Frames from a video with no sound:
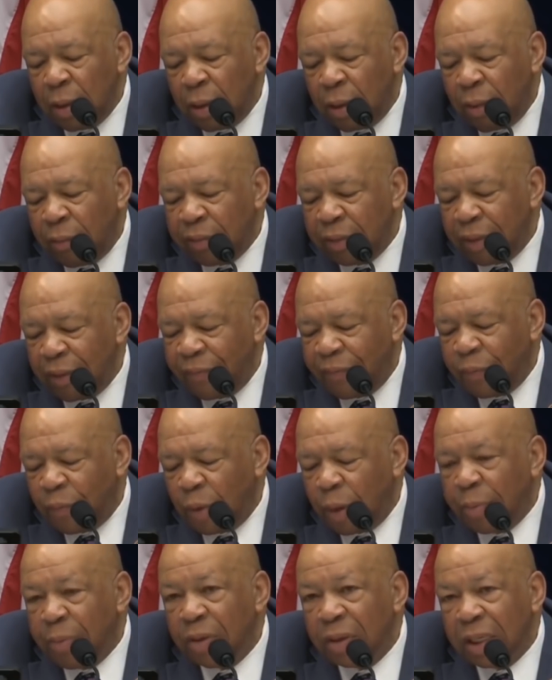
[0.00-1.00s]
over your
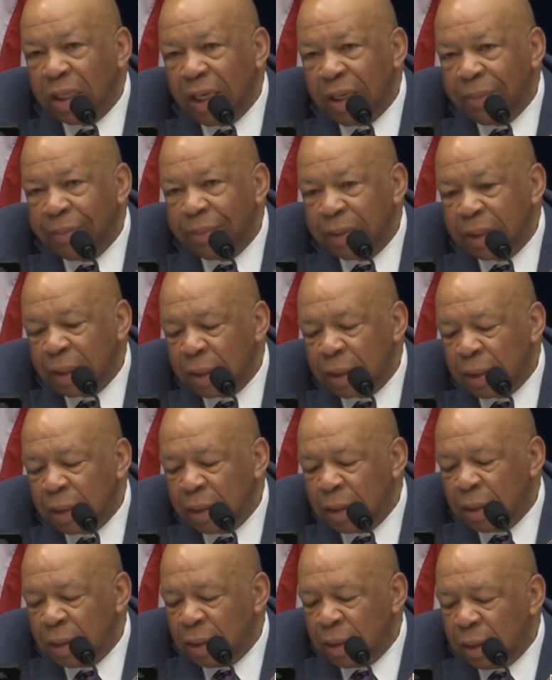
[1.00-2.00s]
former
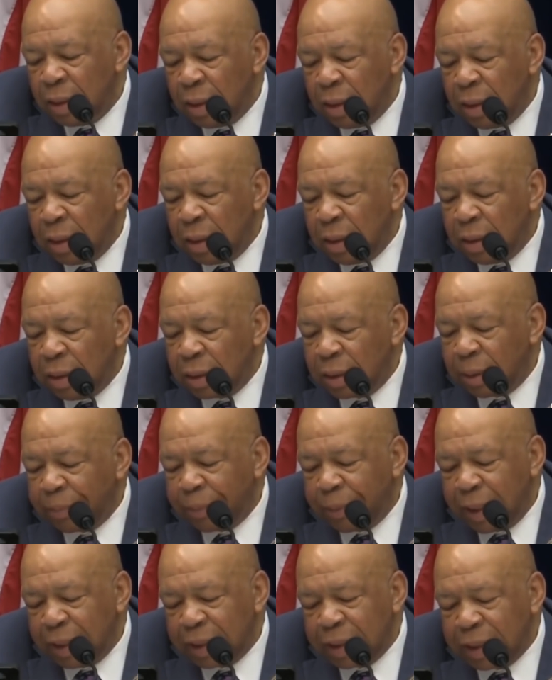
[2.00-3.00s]
company to
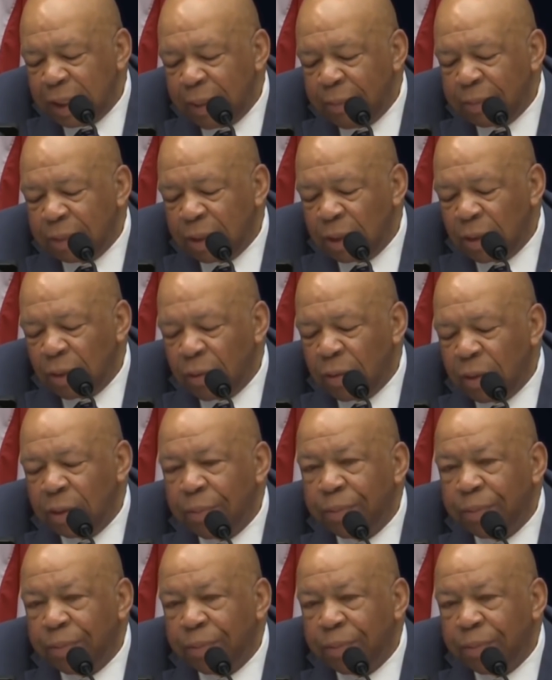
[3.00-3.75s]
press them to lower the